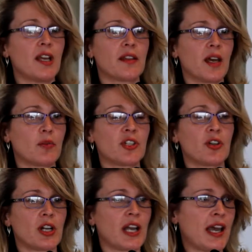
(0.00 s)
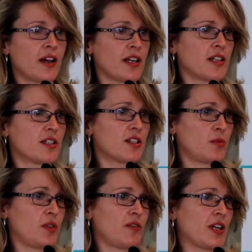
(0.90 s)
That was not allowed to
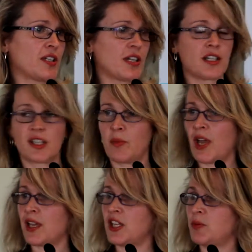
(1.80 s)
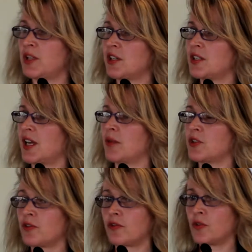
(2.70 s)
be funded under the package because that
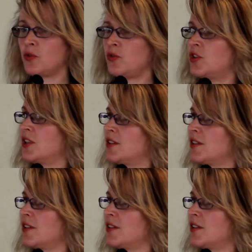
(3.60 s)
was food.